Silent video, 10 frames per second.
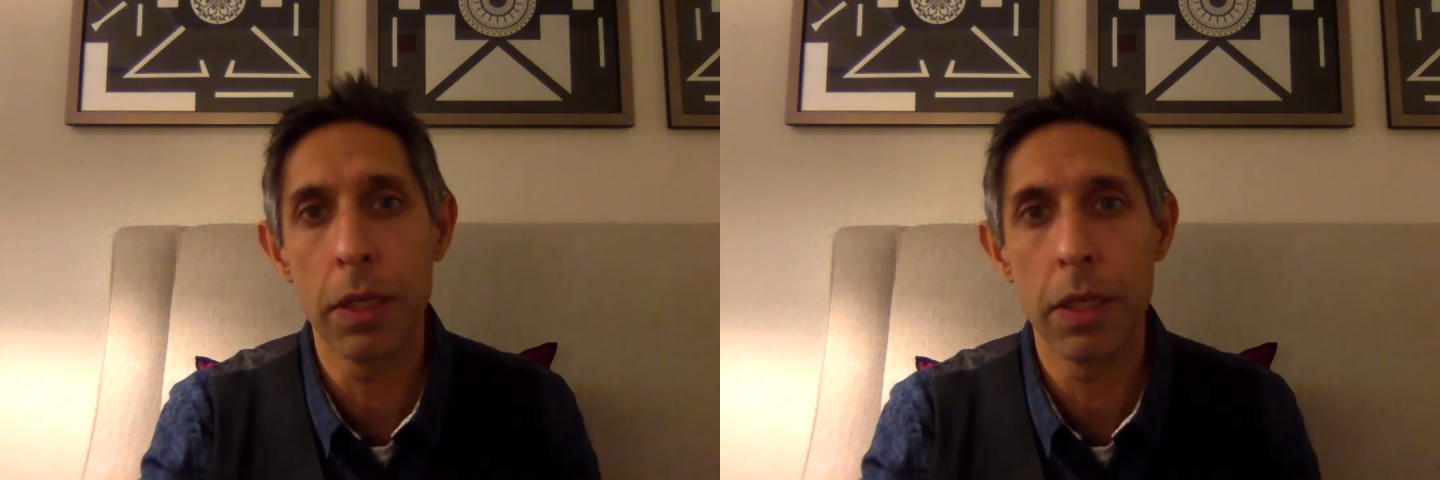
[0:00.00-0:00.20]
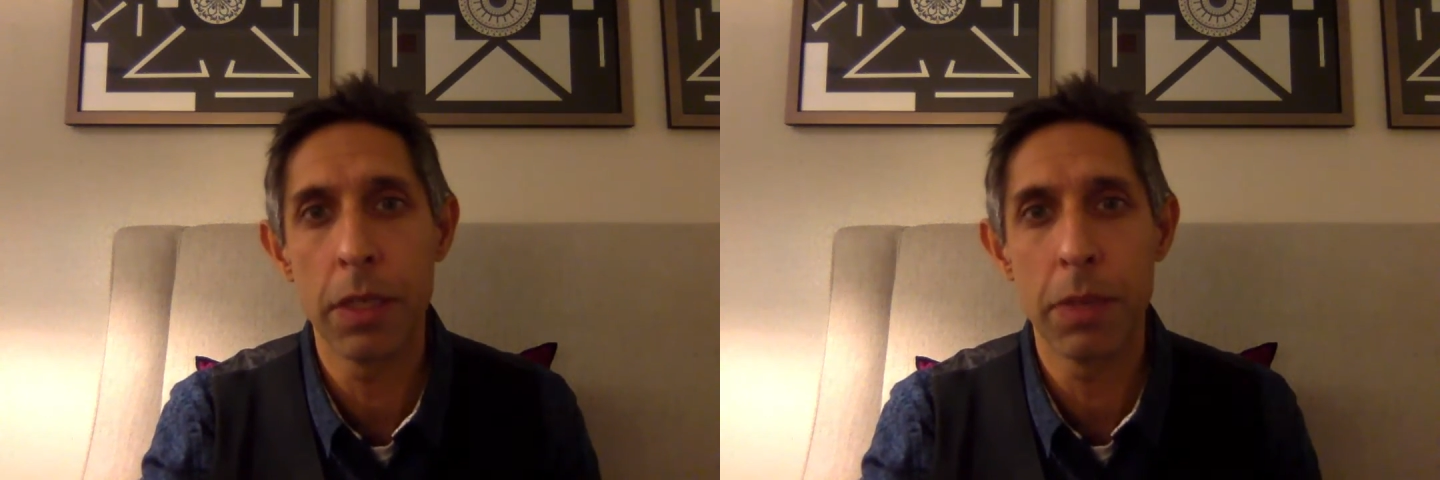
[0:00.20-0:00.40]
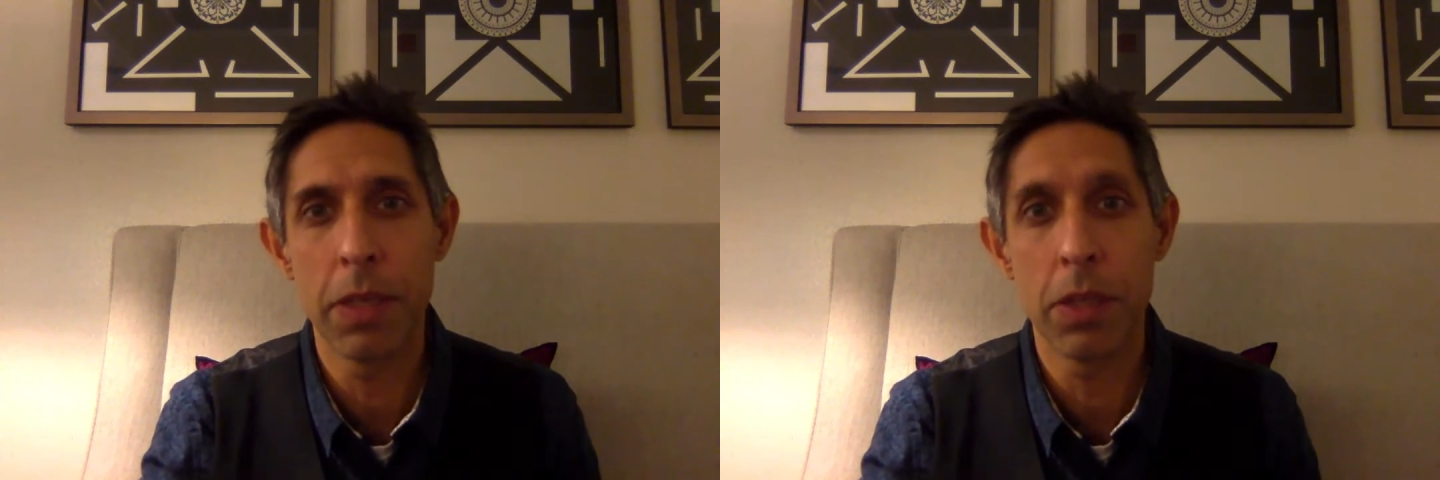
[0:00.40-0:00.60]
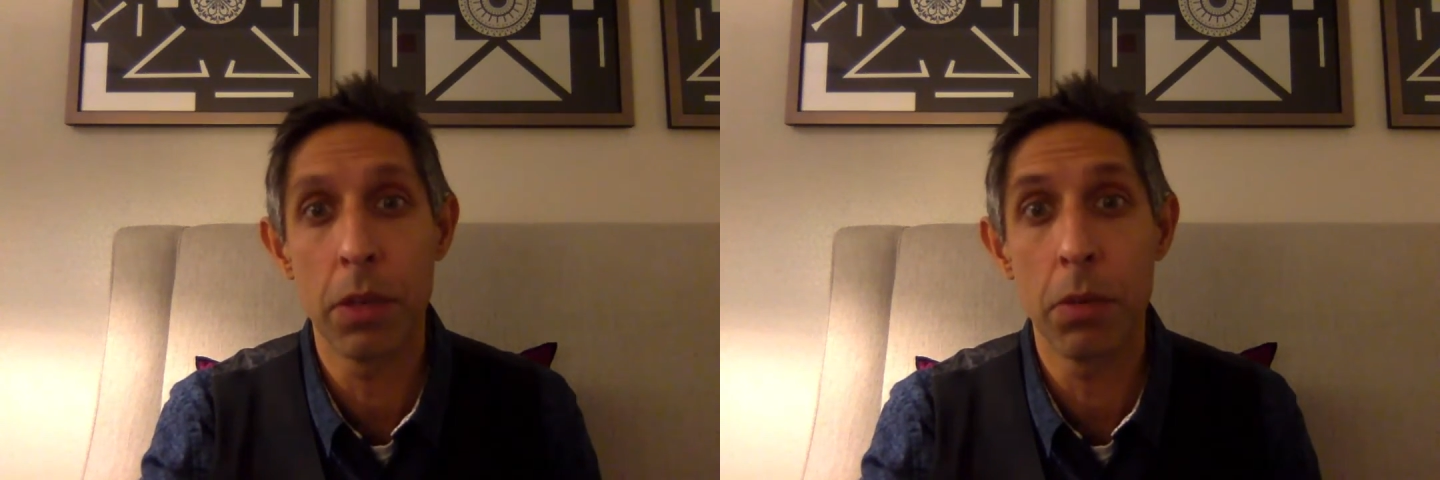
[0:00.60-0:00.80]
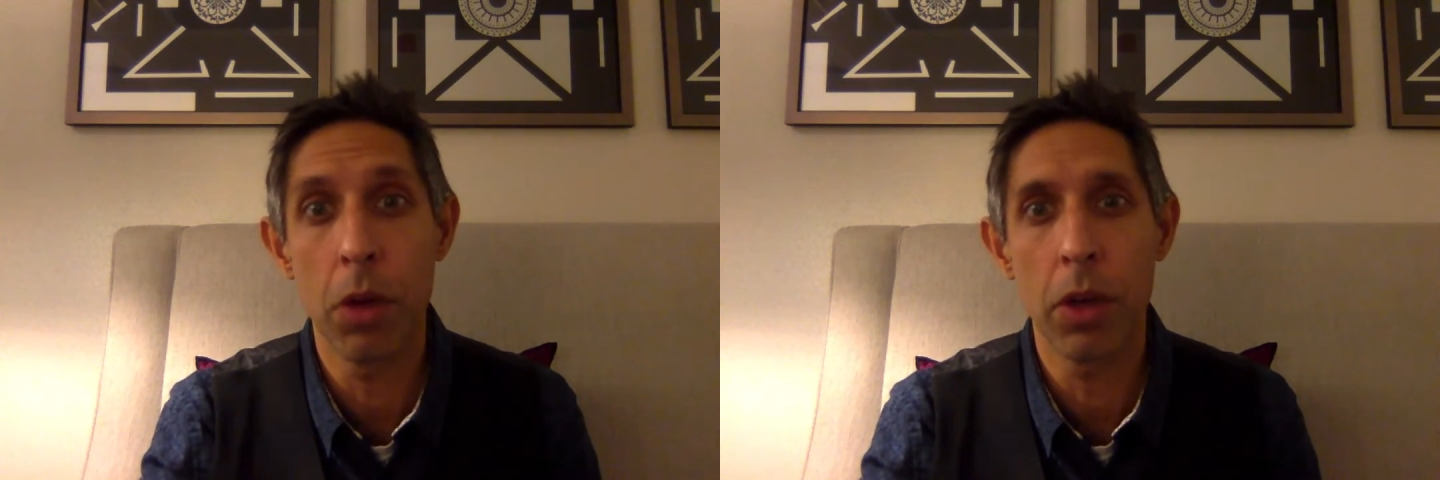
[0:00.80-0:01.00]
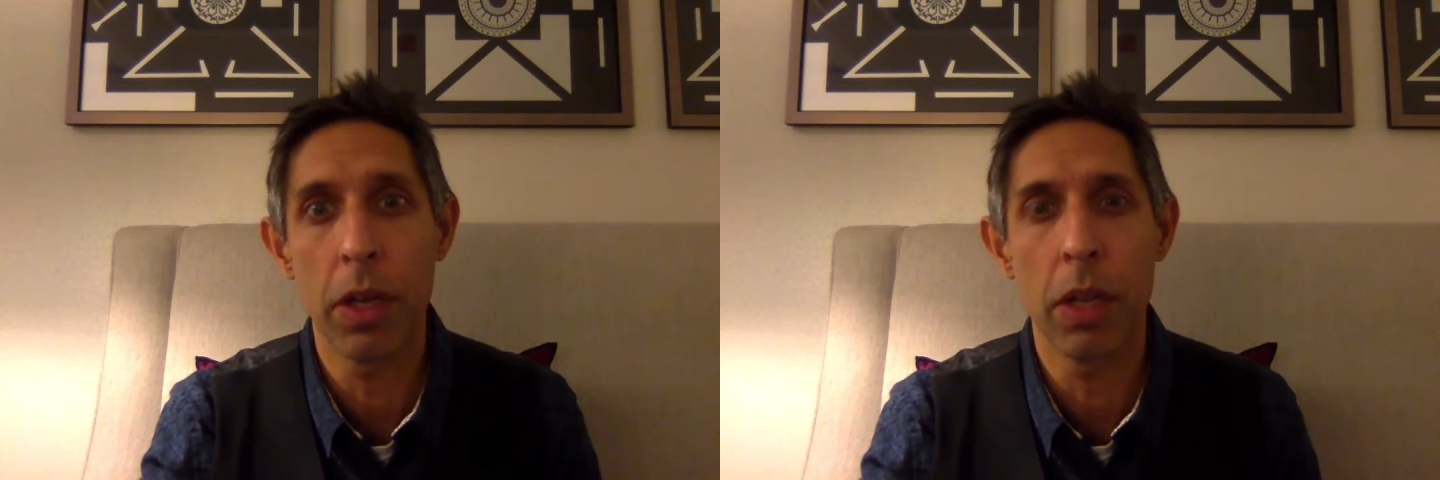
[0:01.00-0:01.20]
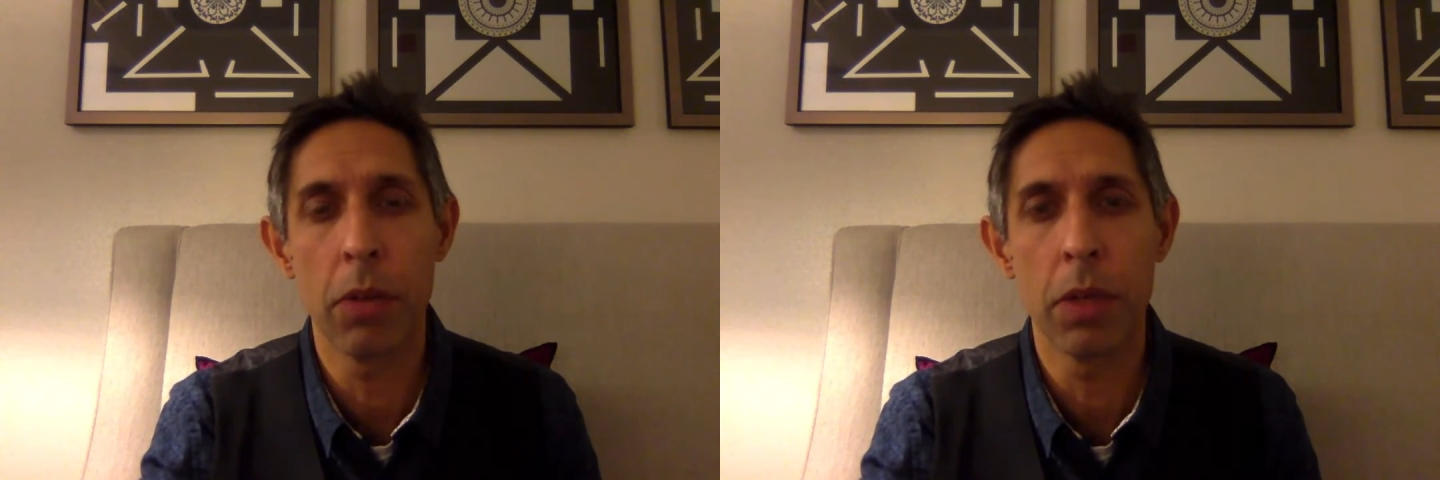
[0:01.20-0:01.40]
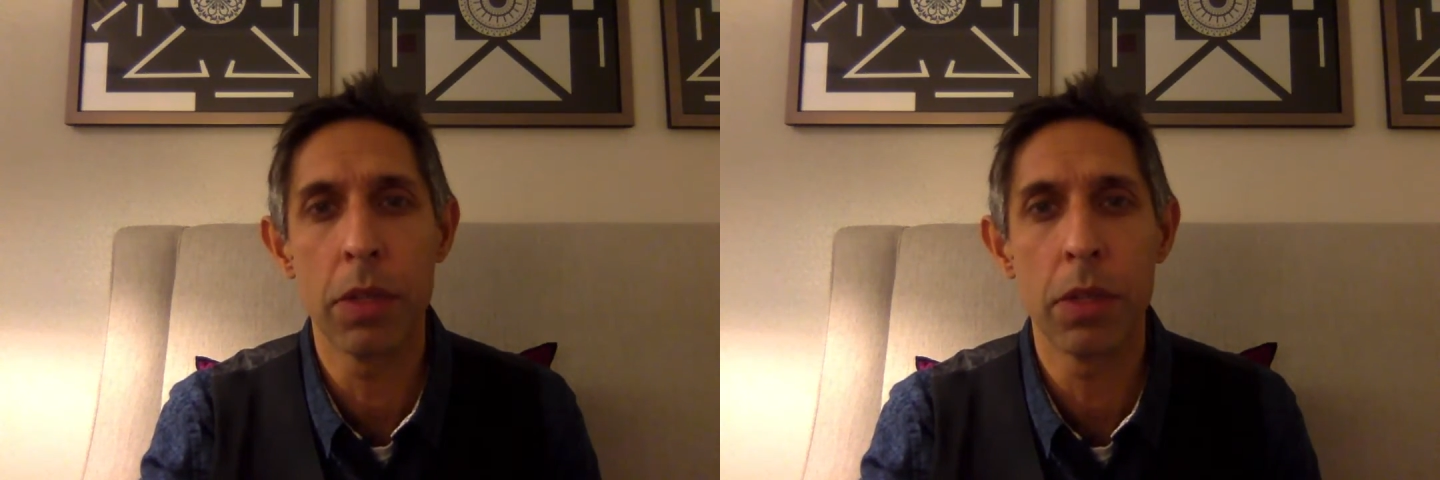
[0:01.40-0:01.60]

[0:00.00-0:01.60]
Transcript: It's based on a modern CAL1.